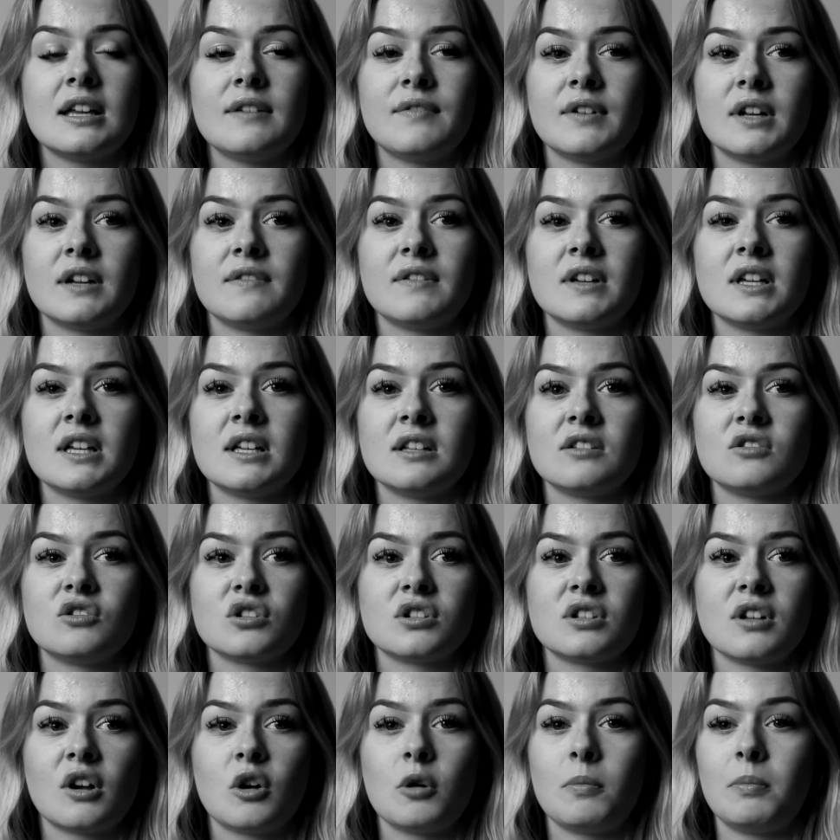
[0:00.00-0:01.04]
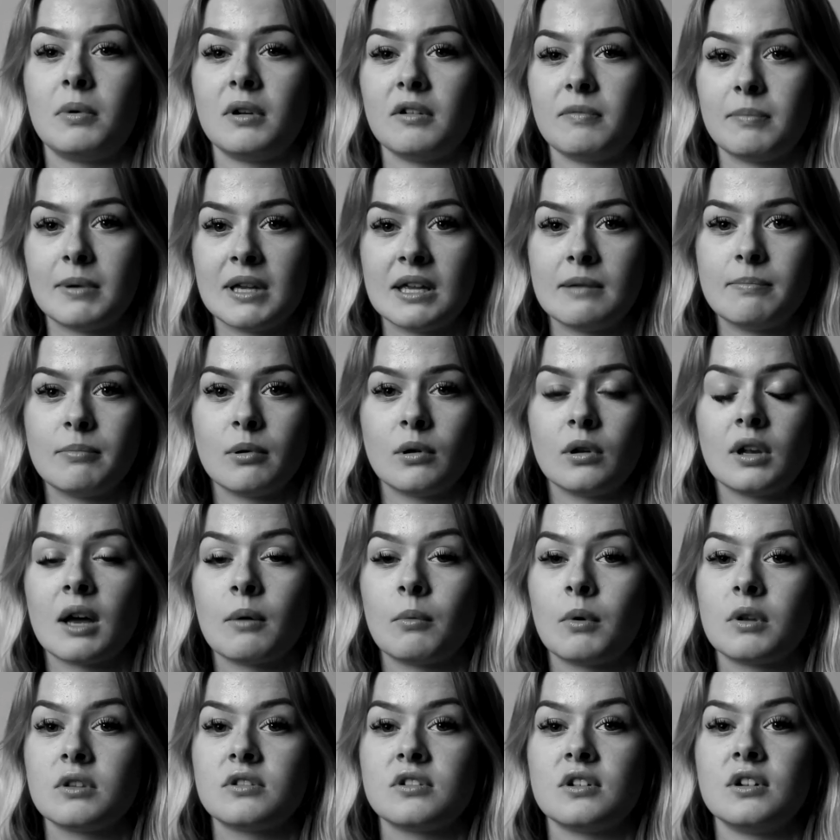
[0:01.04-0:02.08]
Even if it is just a couple of people, I
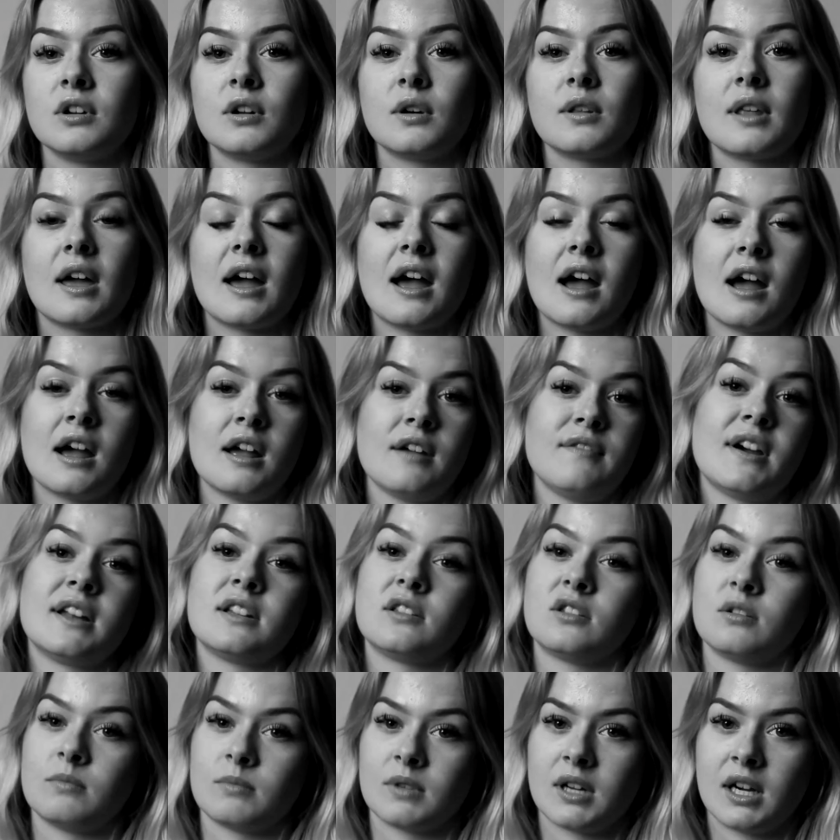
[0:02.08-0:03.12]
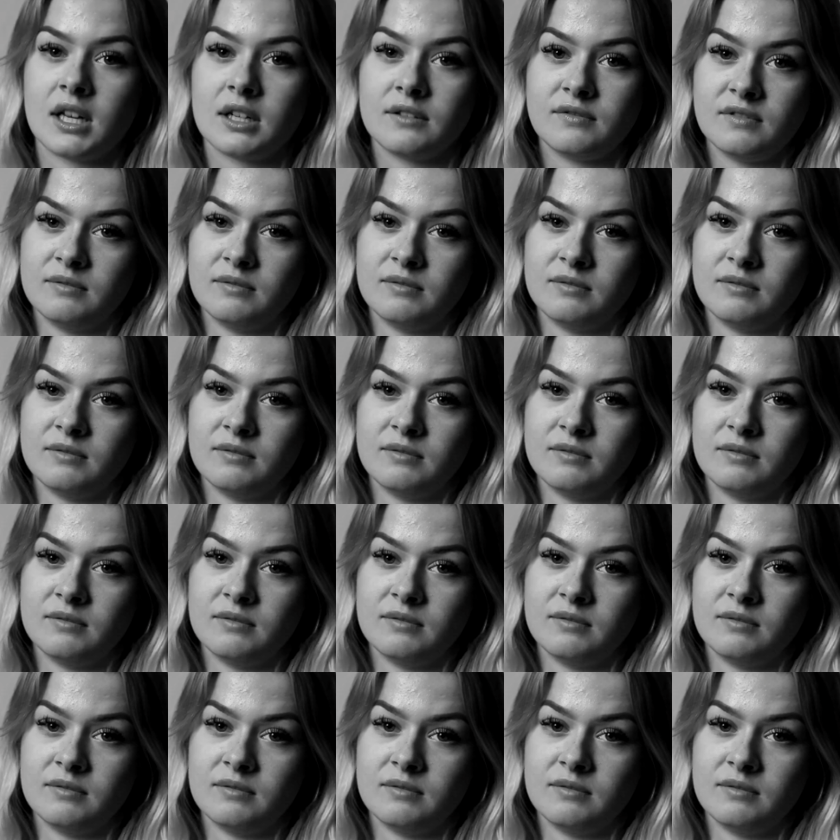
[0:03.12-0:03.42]
want to know that I've had some kind of